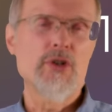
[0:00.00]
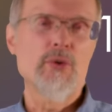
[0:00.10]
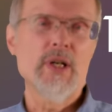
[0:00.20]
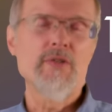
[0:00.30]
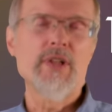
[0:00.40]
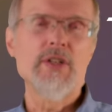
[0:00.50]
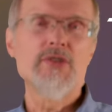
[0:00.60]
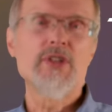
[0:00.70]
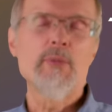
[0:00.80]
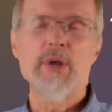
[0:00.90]
You know what? If they
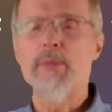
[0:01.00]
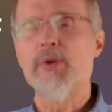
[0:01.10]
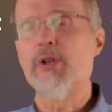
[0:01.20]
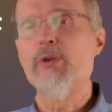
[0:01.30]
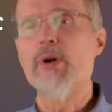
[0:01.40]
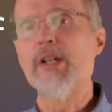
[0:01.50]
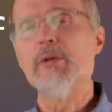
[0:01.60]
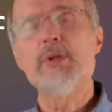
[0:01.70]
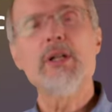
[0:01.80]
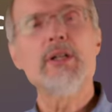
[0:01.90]
just keep it up, they're going to wind
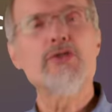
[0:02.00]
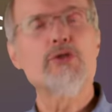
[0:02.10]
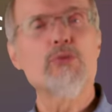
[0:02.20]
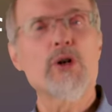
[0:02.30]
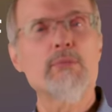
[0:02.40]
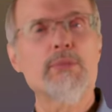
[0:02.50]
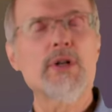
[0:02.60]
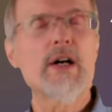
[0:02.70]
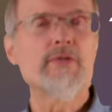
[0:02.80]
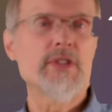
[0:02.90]
up killing some more
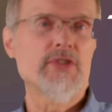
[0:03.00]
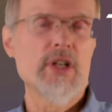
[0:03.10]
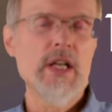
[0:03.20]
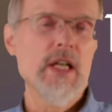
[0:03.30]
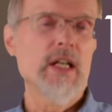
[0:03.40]
prophets.